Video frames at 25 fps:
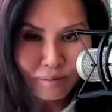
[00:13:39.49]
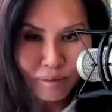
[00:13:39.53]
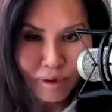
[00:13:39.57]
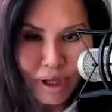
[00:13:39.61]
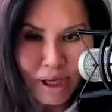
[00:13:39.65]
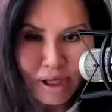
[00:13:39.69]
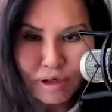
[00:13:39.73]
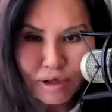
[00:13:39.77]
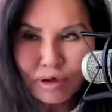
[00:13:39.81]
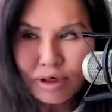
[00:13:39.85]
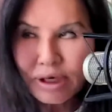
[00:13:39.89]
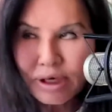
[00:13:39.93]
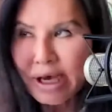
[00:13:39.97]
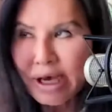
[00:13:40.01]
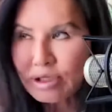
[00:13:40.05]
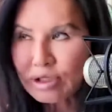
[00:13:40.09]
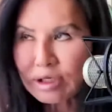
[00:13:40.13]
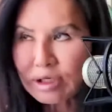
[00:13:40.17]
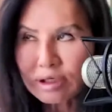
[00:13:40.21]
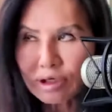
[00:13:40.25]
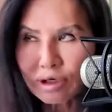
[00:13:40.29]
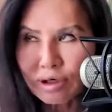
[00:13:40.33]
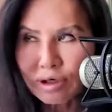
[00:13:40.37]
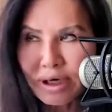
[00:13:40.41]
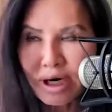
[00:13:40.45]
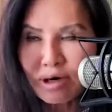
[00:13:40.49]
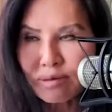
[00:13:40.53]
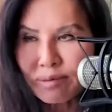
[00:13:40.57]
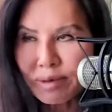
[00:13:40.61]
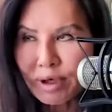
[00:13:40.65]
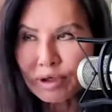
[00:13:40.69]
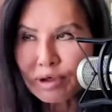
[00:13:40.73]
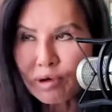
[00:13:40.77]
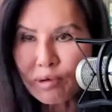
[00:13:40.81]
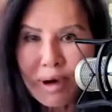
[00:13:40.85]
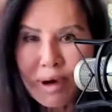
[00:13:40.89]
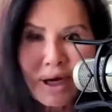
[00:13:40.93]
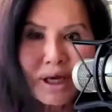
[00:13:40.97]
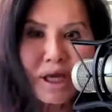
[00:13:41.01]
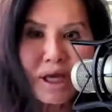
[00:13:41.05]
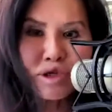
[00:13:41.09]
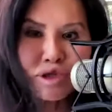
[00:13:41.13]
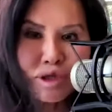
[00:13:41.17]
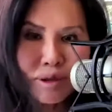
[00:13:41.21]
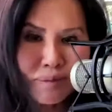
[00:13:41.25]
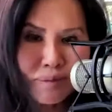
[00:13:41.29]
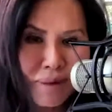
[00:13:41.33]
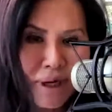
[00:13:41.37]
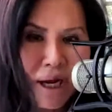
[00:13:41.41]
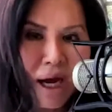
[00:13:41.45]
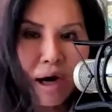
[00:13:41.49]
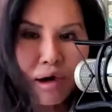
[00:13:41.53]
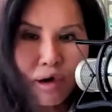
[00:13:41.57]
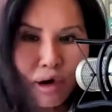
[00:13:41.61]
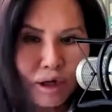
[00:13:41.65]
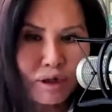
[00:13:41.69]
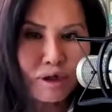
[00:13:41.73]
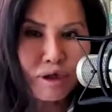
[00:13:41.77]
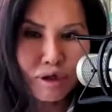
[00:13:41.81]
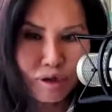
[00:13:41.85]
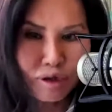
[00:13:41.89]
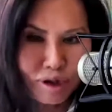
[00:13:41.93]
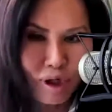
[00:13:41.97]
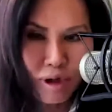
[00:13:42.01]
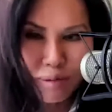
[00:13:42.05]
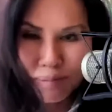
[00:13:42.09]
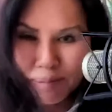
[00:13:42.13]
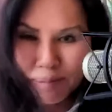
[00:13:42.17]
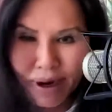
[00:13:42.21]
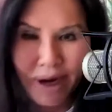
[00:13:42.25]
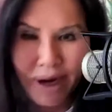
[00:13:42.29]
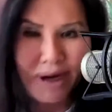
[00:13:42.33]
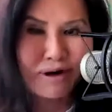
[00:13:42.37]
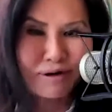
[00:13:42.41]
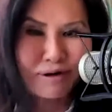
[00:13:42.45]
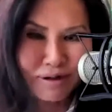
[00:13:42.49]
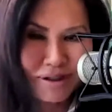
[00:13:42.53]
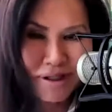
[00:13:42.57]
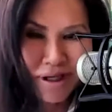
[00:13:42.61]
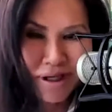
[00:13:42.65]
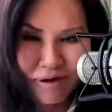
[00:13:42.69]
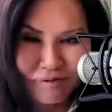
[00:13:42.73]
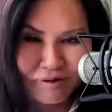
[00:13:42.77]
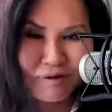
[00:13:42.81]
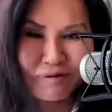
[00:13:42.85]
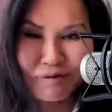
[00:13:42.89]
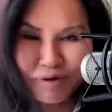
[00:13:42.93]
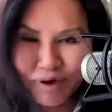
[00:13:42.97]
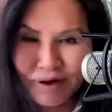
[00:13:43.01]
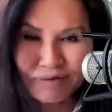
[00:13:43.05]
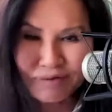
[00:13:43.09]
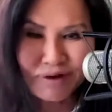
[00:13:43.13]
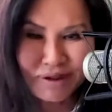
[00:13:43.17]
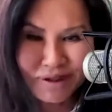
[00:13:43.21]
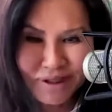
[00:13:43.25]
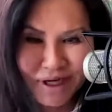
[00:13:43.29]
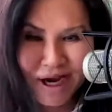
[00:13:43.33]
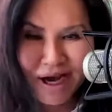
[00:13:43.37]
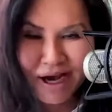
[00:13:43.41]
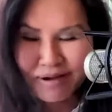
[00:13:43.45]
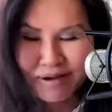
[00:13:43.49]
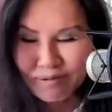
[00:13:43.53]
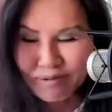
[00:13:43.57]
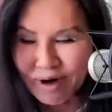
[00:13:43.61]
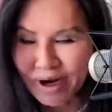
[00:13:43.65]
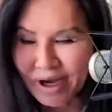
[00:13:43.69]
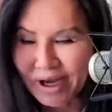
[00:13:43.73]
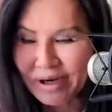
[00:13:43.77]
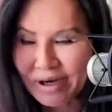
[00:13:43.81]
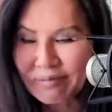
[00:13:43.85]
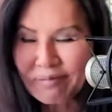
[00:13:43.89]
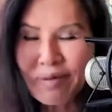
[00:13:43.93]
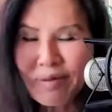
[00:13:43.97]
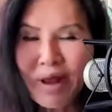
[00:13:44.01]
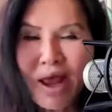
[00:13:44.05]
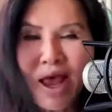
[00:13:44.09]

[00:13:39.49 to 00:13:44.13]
Okay, you can actually learn how to build a rocket ship now on YouTube by yourself if you have the time, right?